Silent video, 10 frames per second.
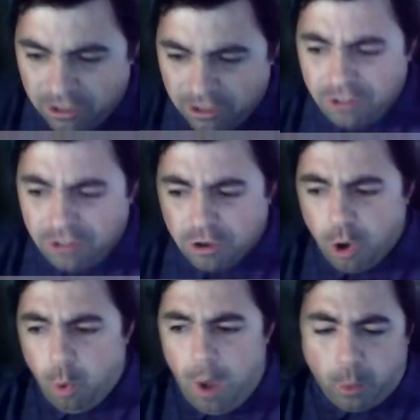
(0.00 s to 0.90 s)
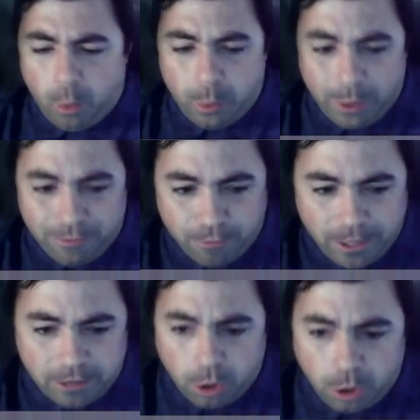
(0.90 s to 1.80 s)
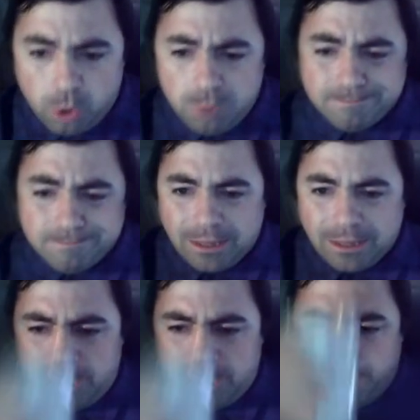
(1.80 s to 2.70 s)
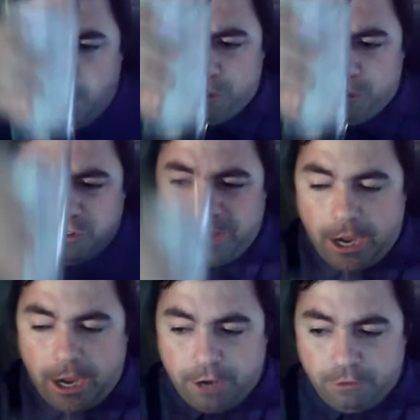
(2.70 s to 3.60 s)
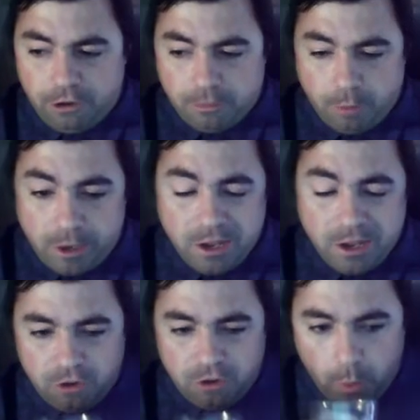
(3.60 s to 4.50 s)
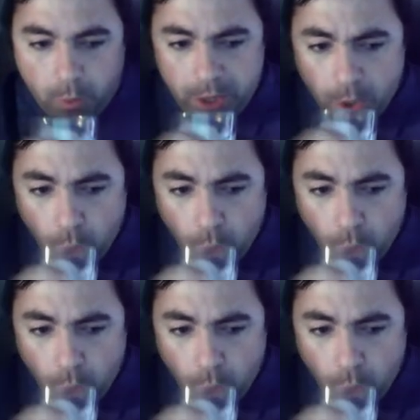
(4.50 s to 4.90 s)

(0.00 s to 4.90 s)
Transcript: States. While we wait for that to load, let's pause and take a hydration break, shall we?